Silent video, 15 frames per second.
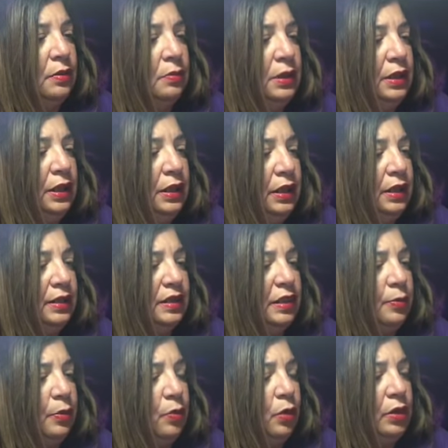Meaning is,
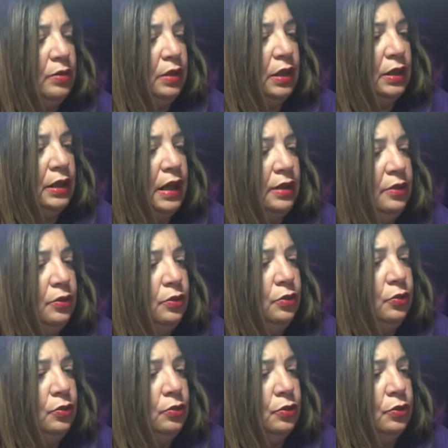number one, connect
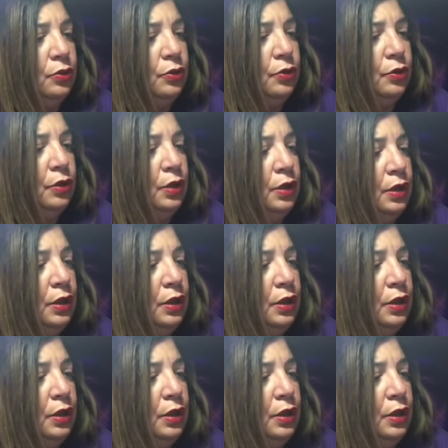you to your,